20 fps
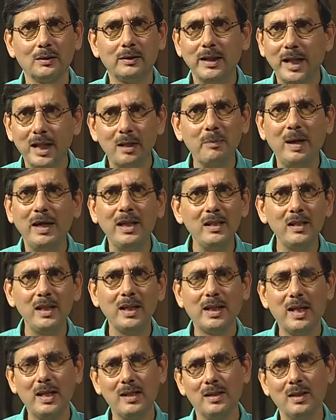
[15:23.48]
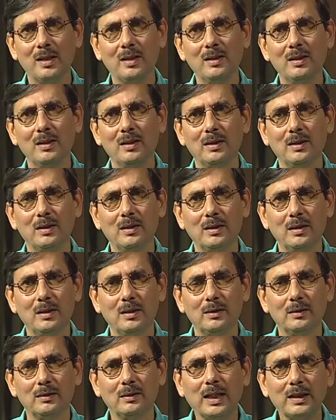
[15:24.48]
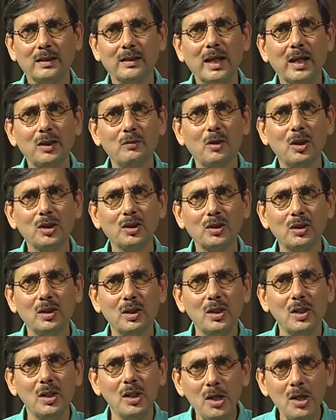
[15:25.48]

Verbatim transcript: thereby indicating that there was